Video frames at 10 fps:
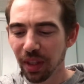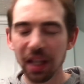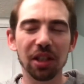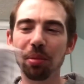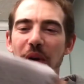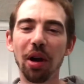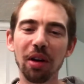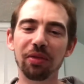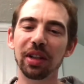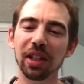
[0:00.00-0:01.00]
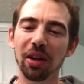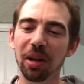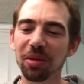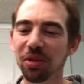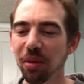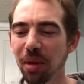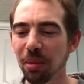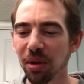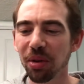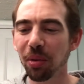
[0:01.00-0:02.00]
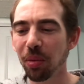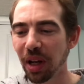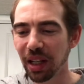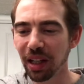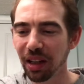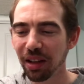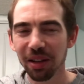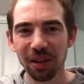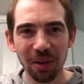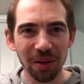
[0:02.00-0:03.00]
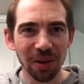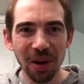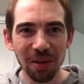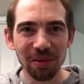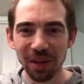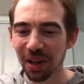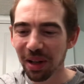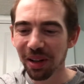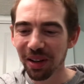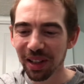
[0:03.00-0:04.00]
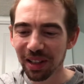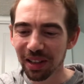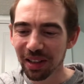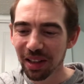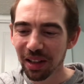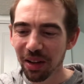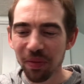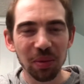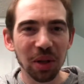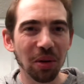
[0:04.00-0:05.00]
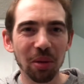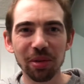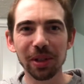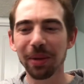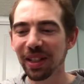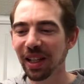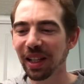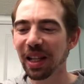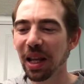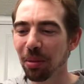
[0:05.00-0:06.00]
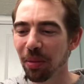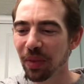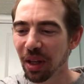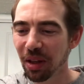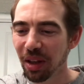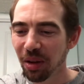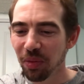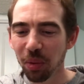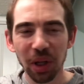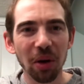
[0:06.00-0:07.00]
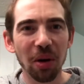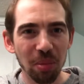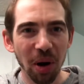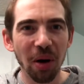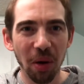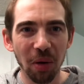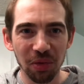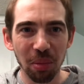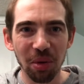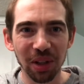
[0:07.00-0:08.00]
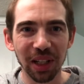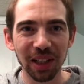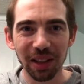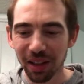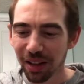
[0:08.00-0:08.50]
it's a perfect time to remember that we, on our comfy little island, we're not a prosthetic limb, we are part of the body.